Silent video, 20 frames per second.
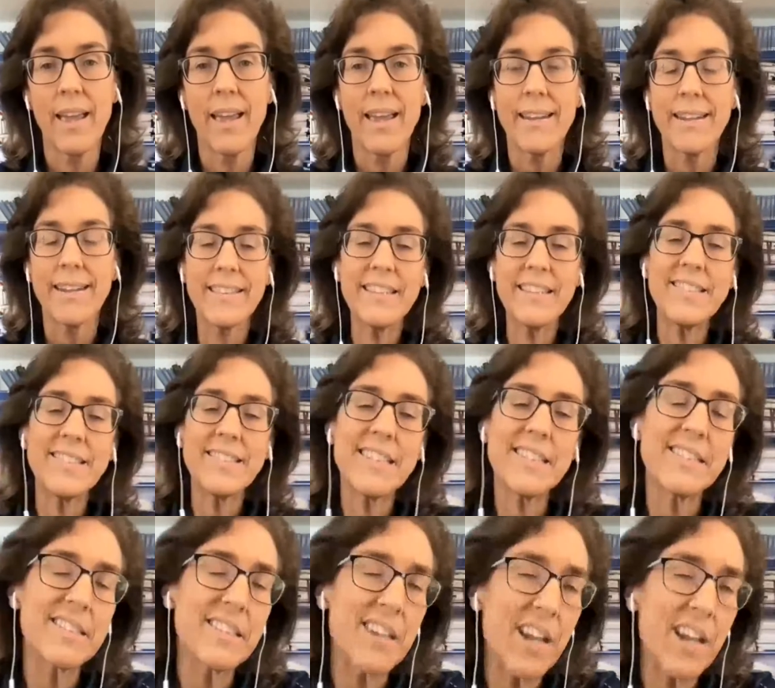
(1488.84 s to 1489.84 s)
Now, this
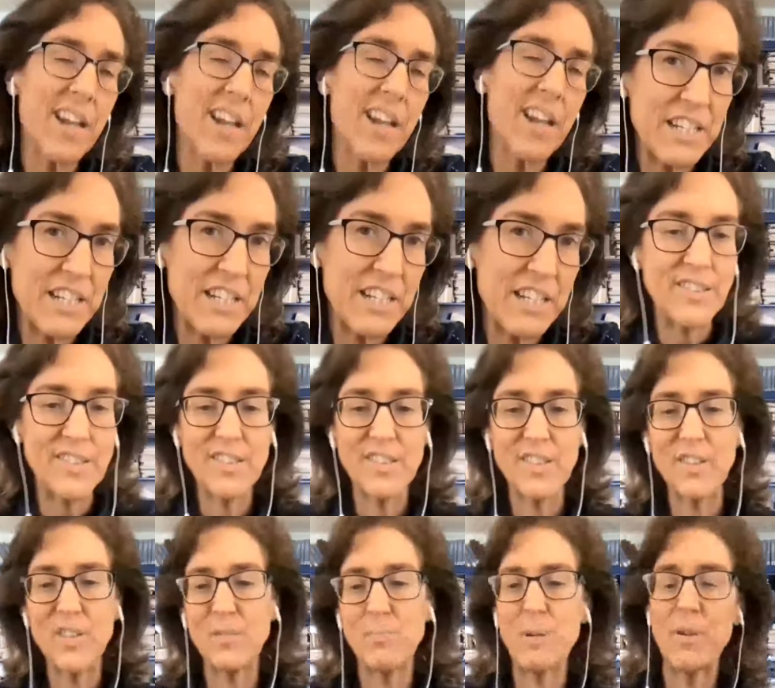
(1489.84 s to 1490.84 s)
discussion evinces
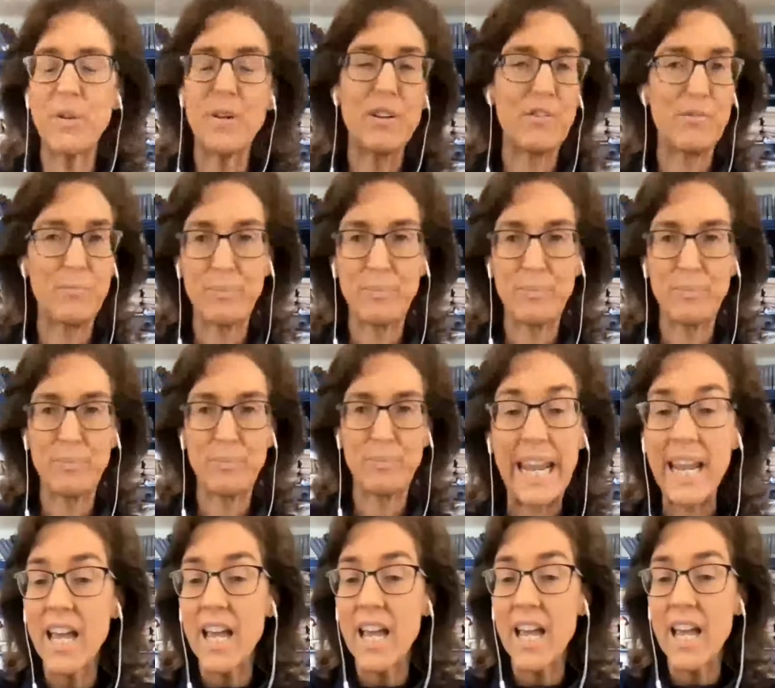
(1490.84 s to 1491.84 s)
a spirit of
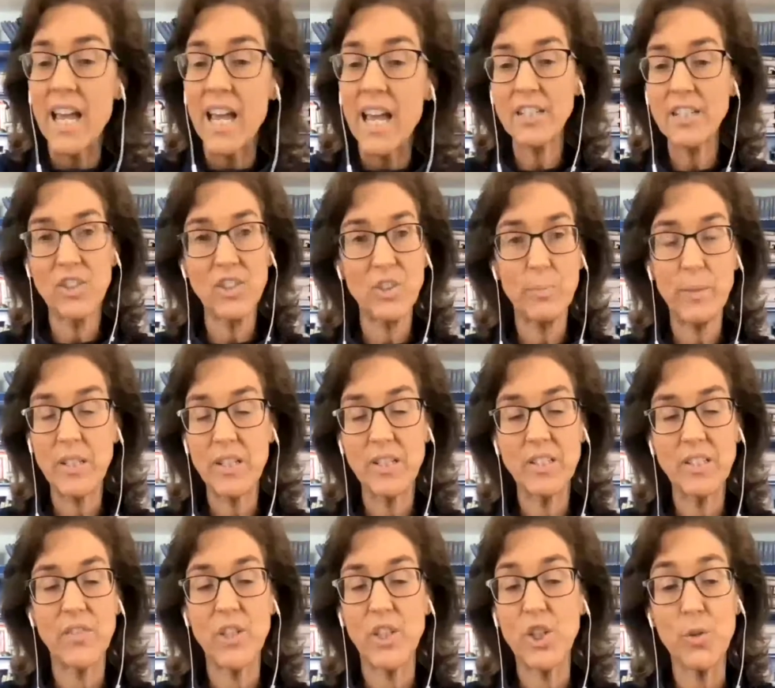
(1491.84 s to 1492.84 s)
play, not just
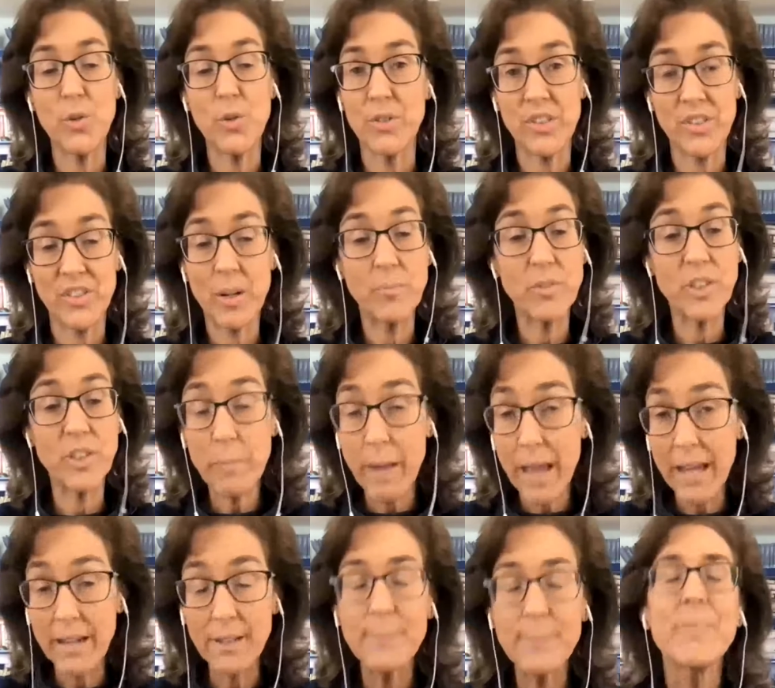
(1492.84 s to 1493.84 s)
because of the humorous subject
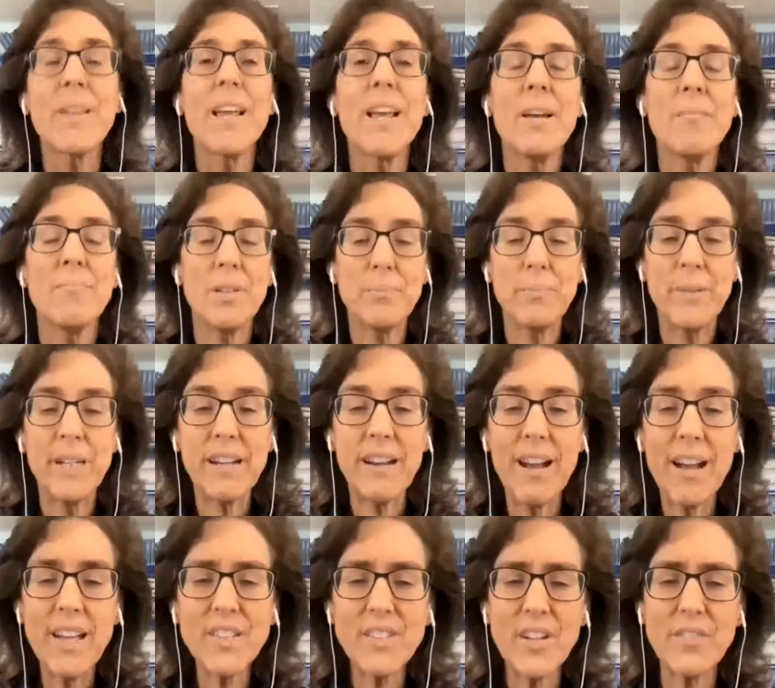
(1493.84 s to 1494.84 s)
matter, but
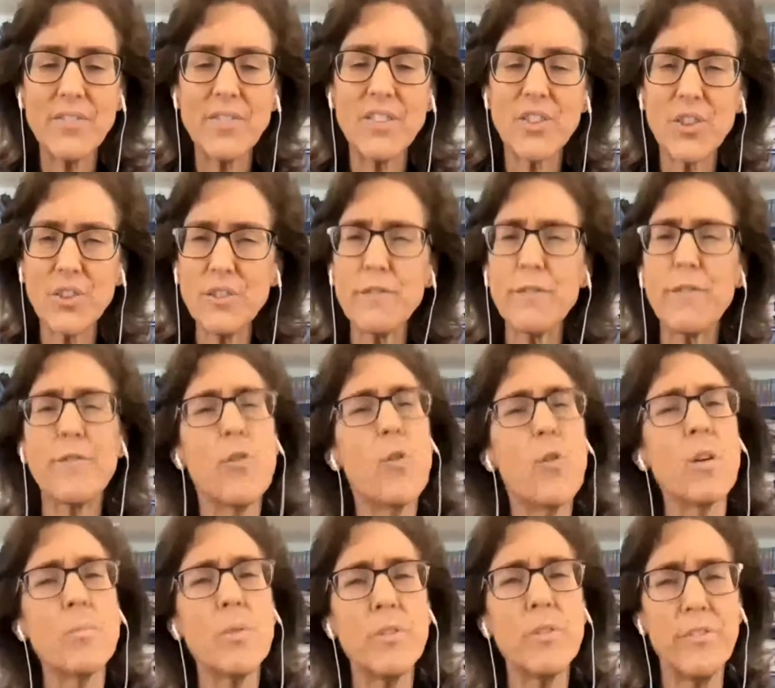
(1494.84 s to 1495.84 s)
because of certain
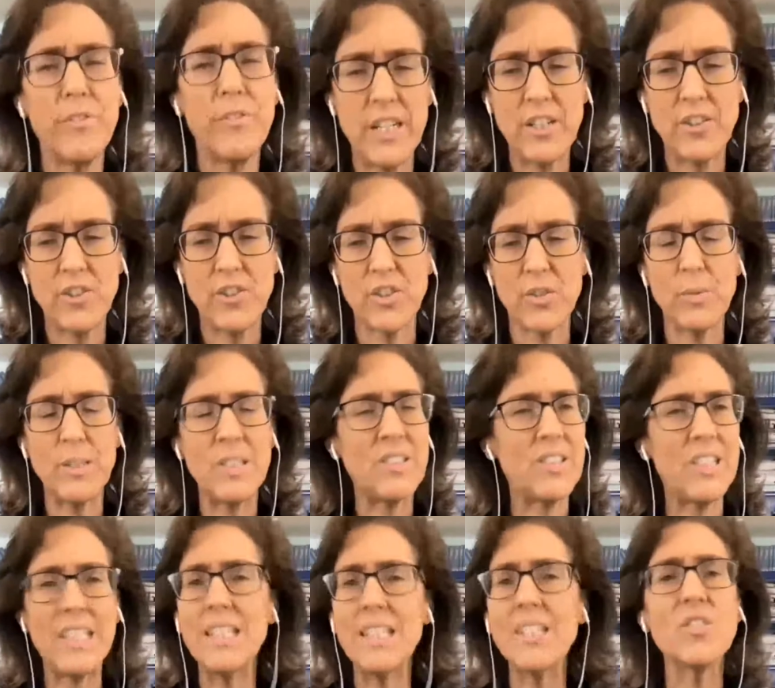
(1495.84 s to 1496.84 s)
formal features we
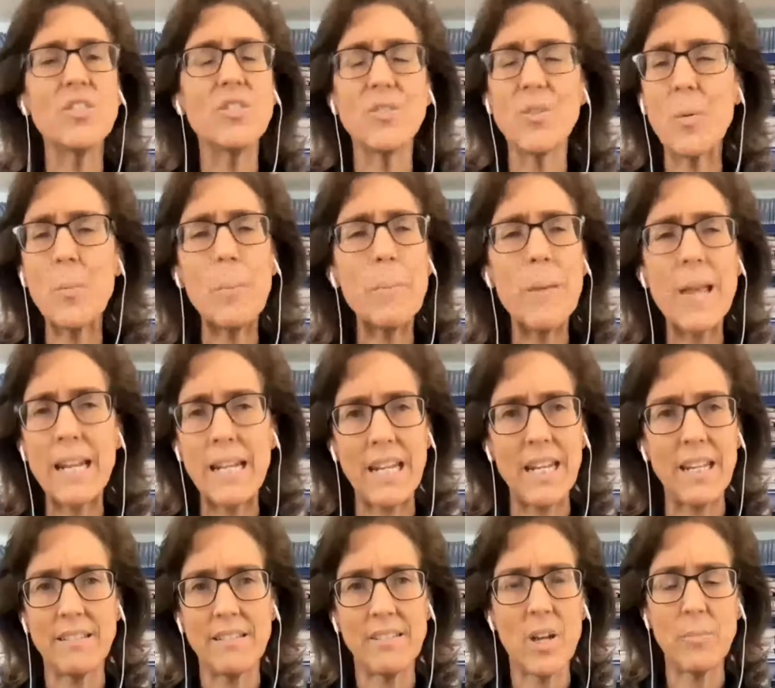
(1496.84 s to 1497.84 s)
see in so
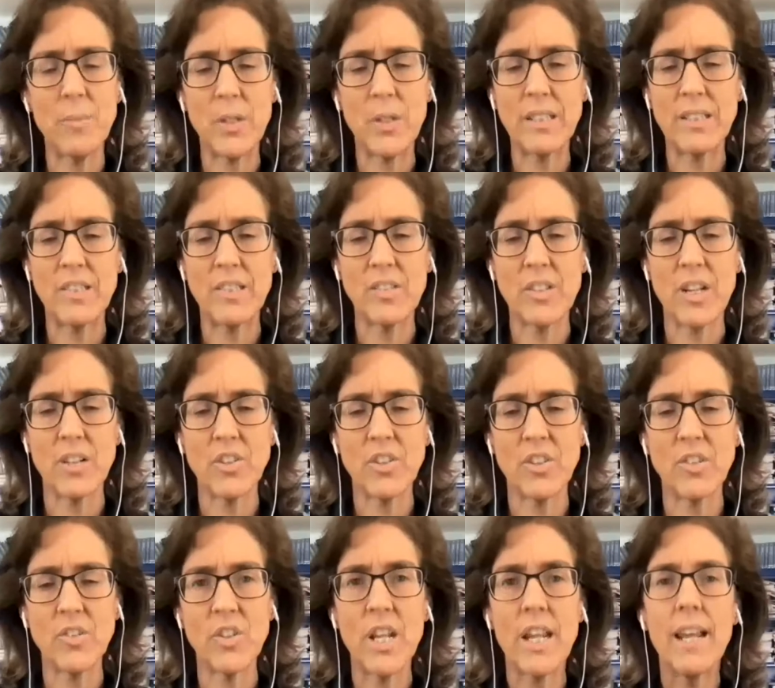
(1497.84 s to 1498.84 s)
many Talmudic
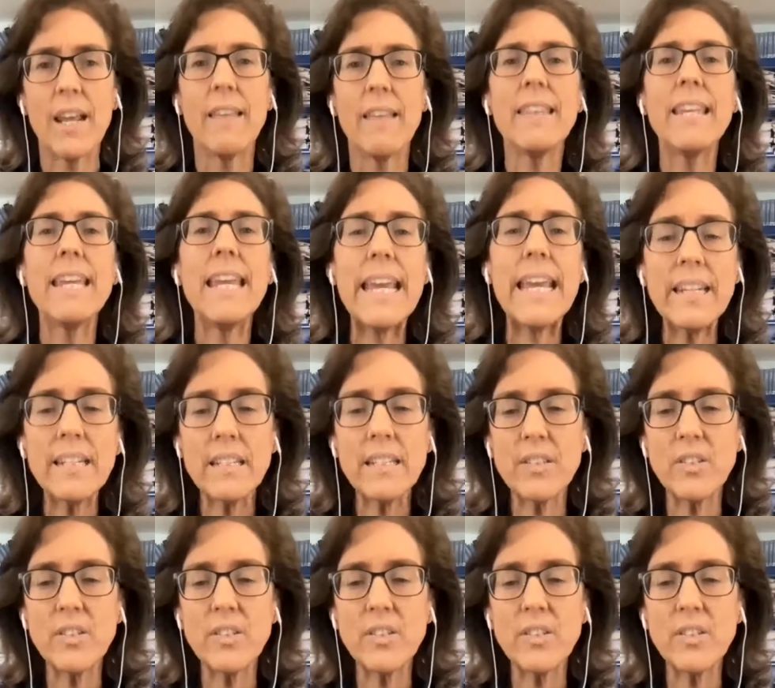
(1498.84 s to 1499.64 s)
discussions. The endless